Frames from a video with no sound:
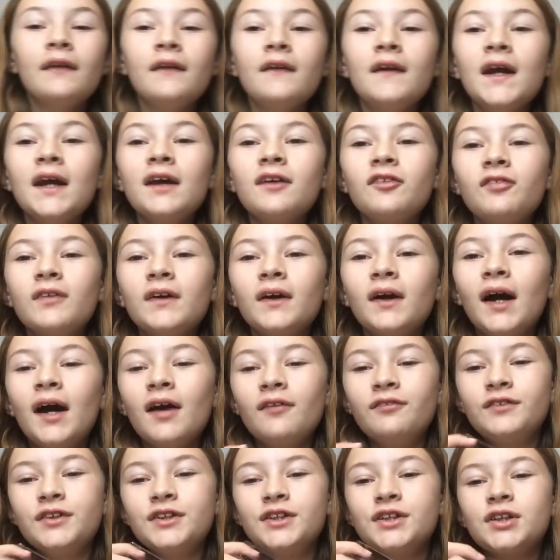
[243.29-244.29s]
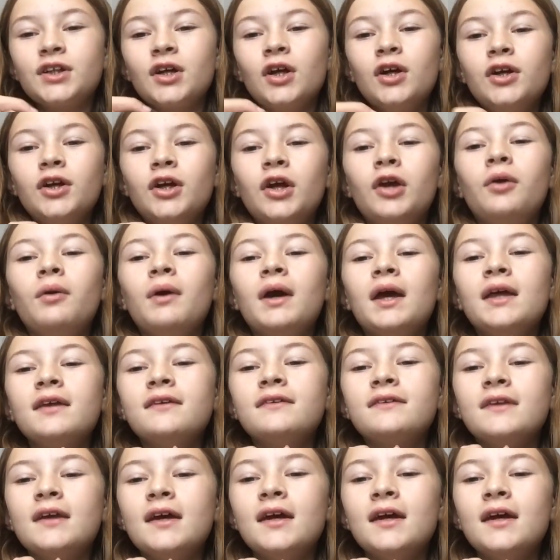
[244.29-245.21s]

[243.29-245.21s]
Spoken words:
The next thing I have to show you is